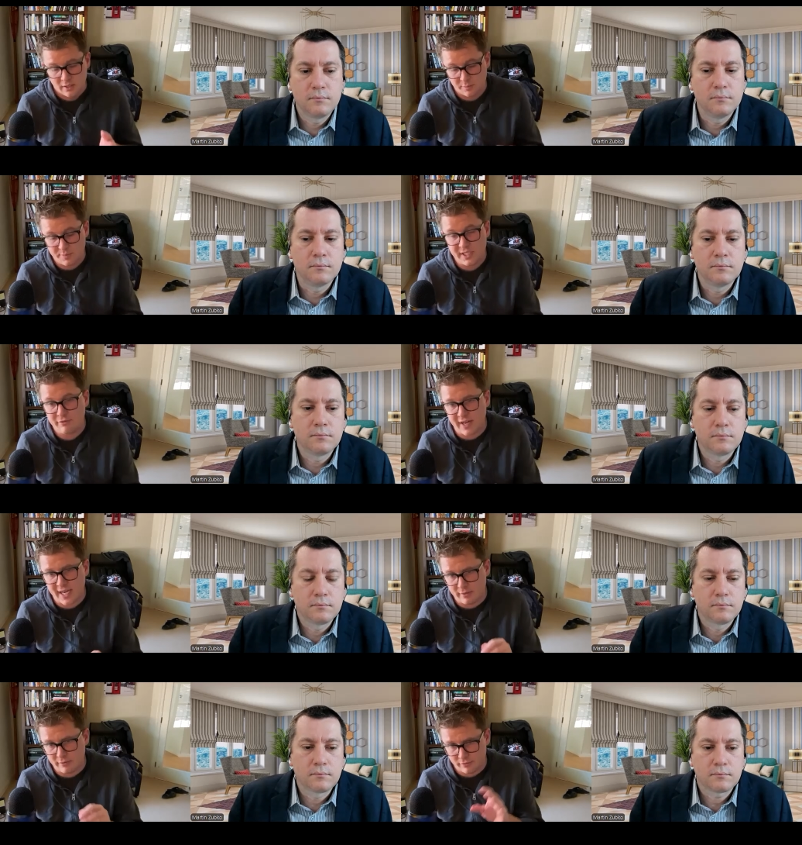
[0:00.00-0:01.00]
Speaker 1: the
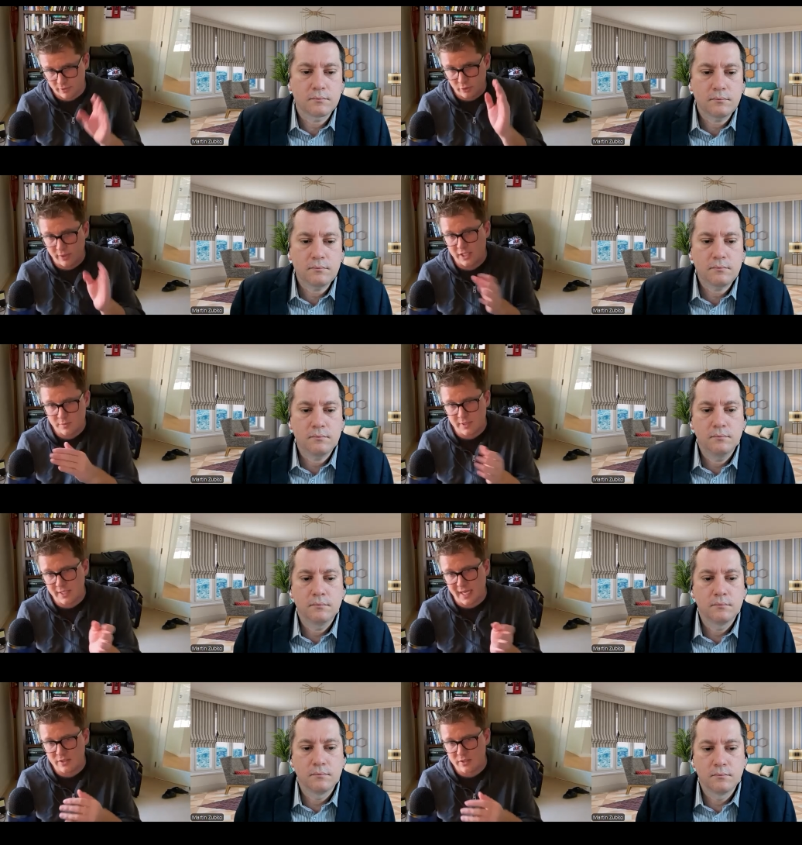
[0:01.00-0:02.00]
P5 arrangement
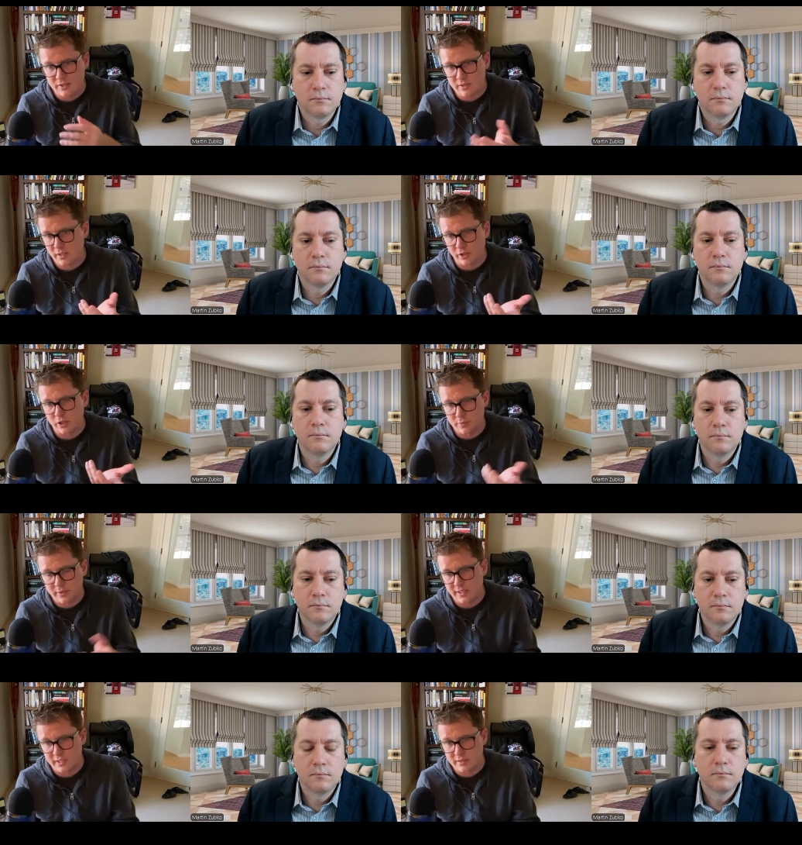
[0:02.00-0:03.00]
actually
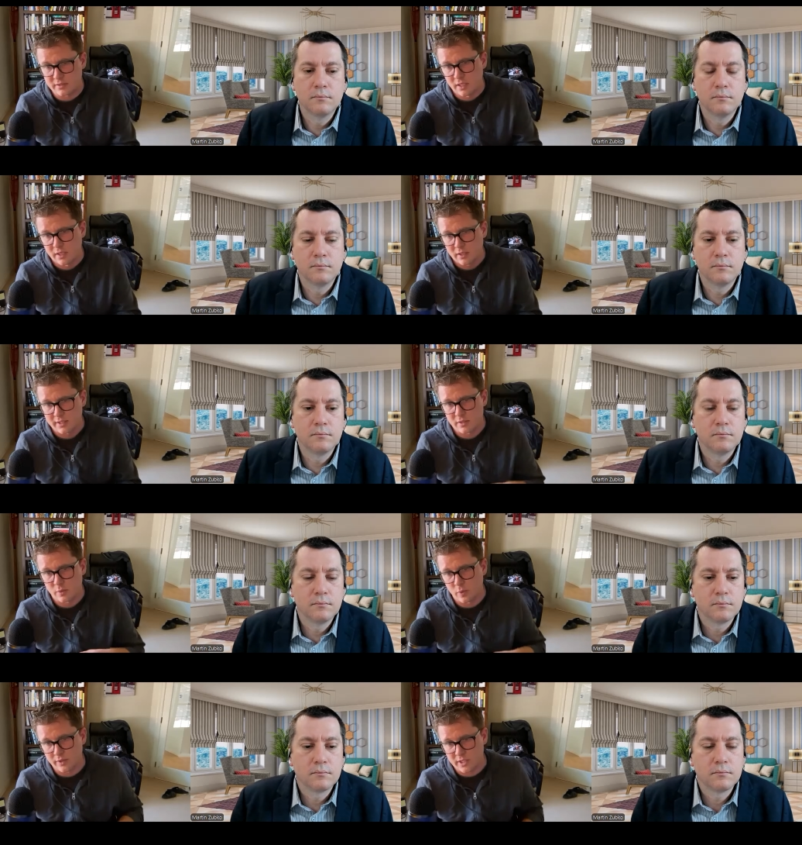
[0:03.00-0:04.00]
arguably is is the
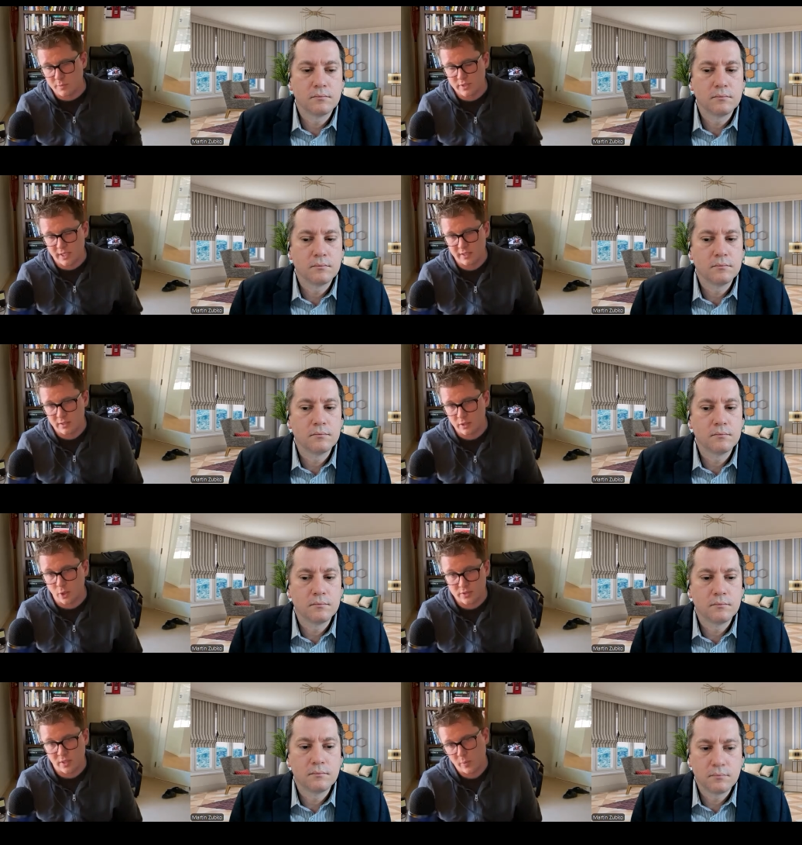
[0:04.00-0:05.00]
one that's most likely to go
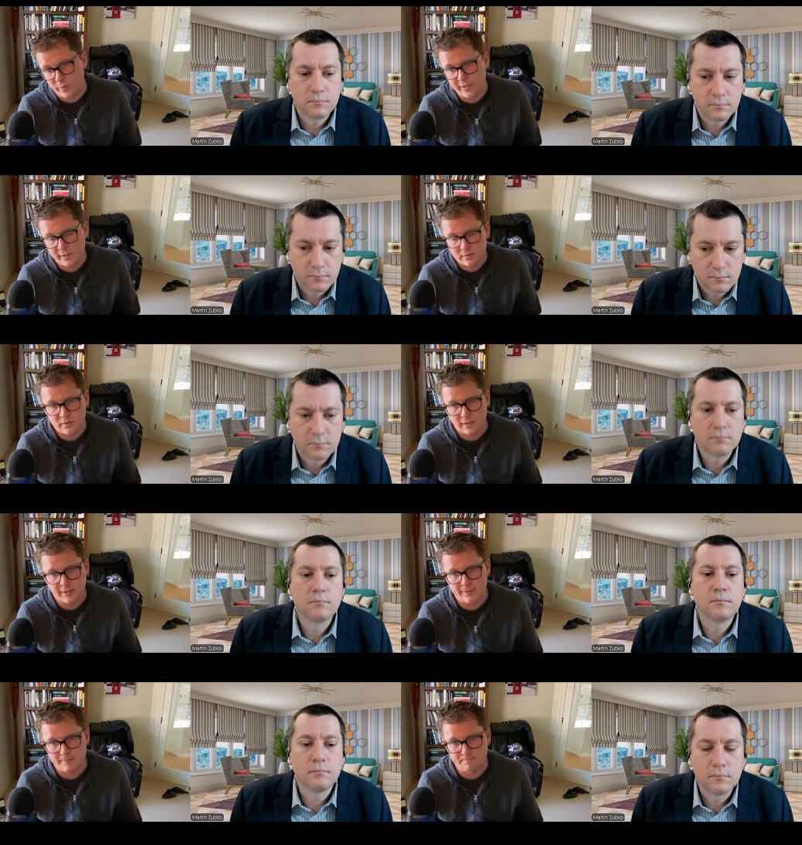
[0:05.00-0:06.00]
somewhere.
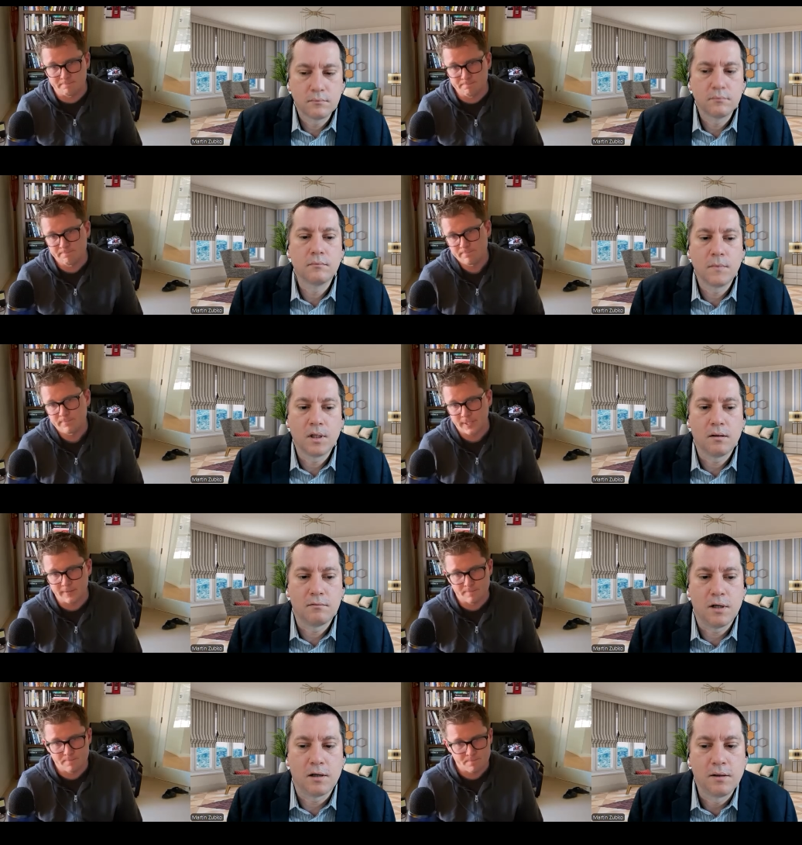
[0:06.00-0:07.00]
Speaker 2: Um, yeah.
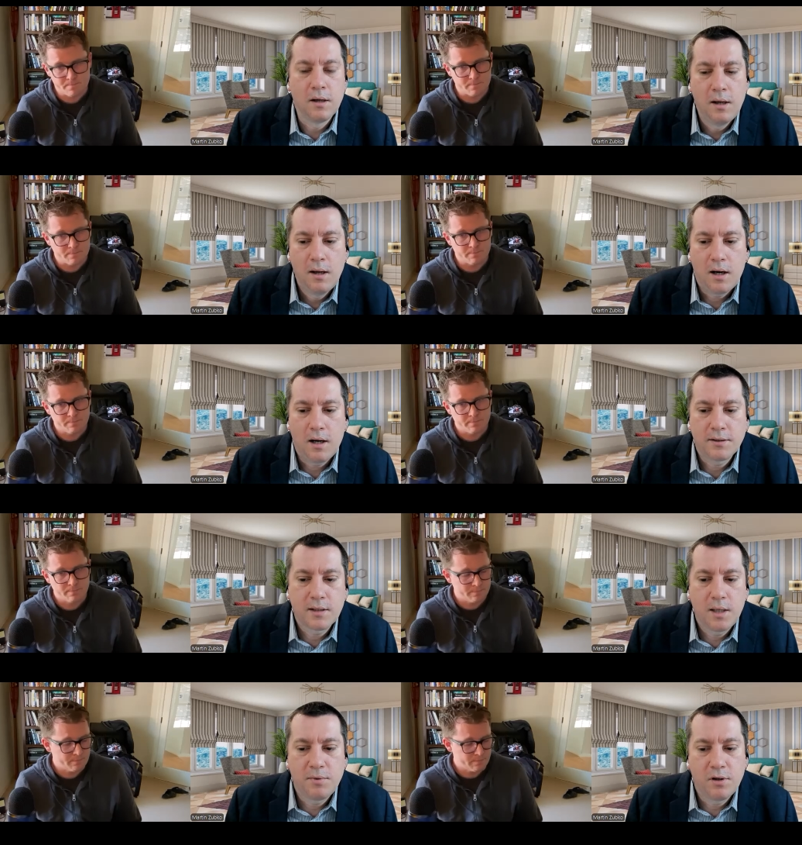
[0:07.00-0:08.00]
Right. I
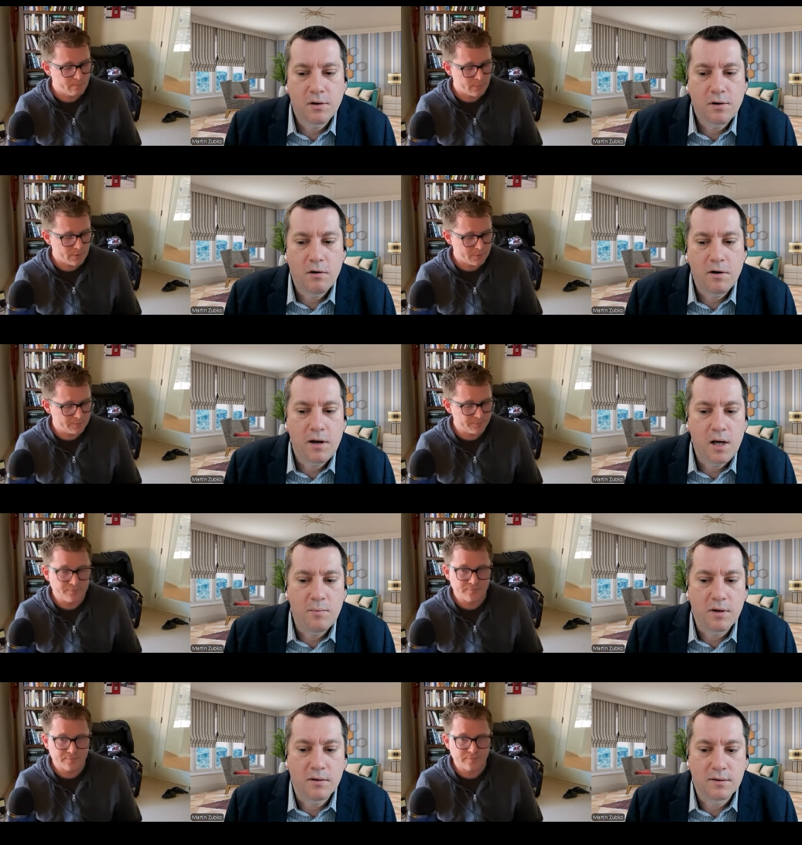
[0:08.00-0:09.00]
skipped North Korea
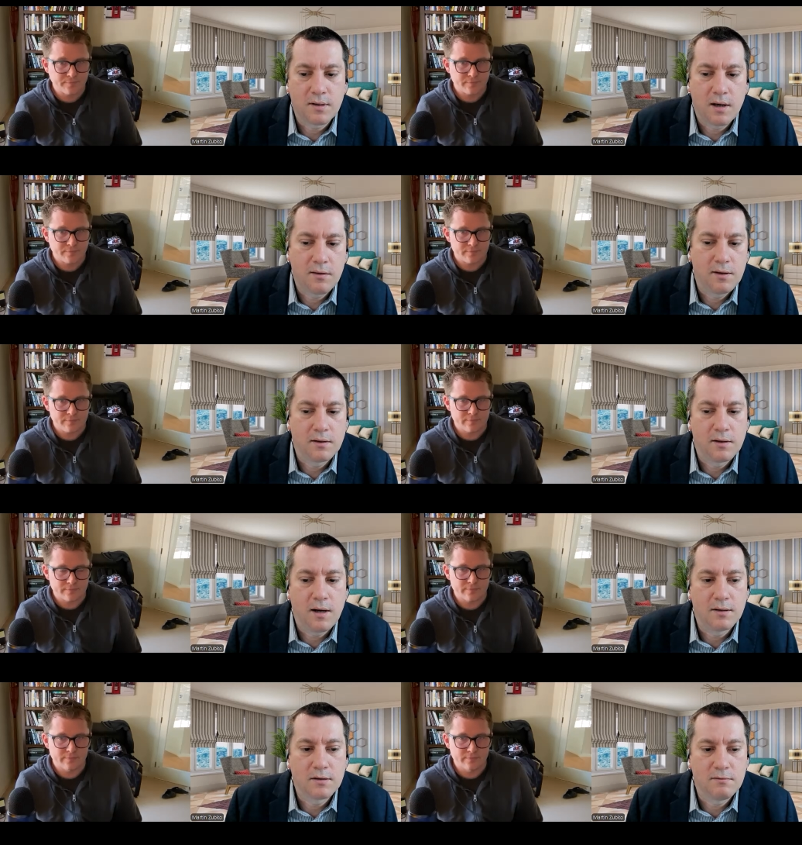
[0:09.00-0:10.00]
because I think the
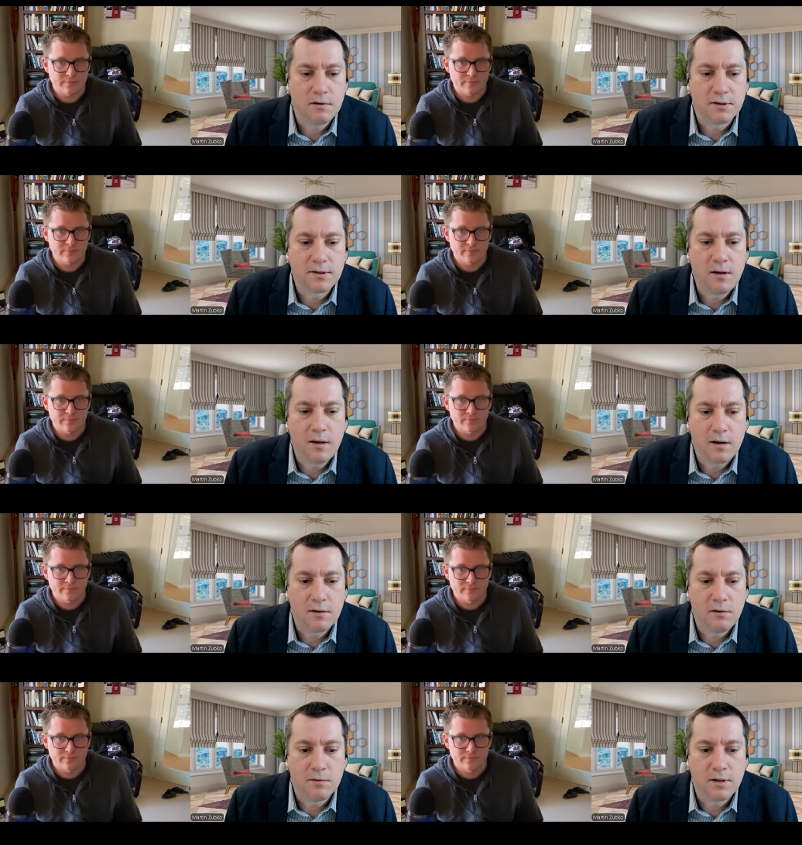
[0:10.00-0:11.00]
answer is
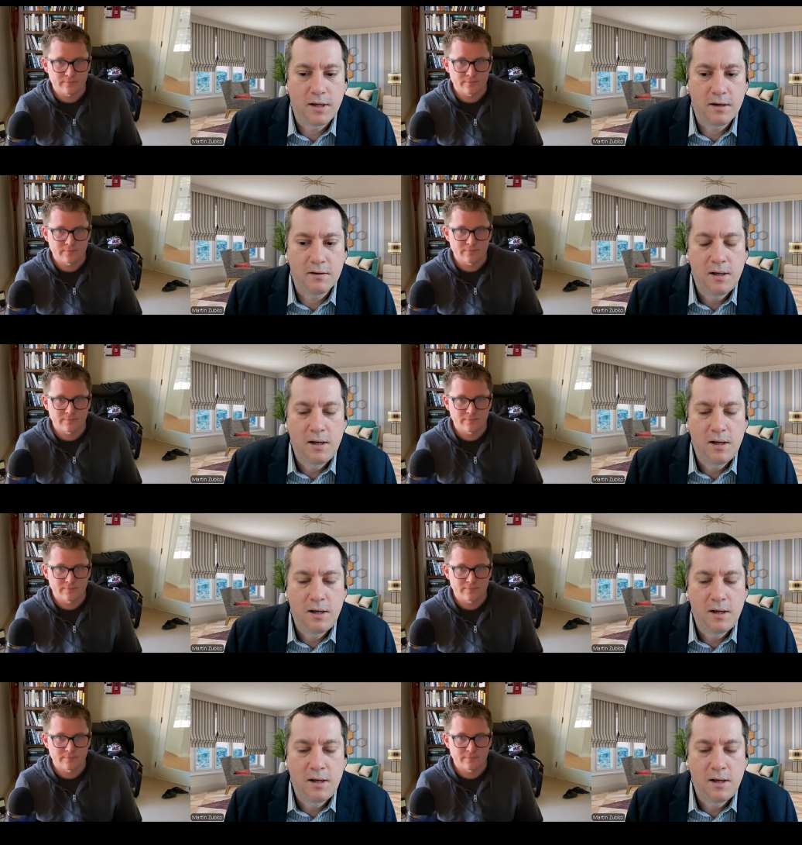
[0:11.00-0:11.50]
clear over there.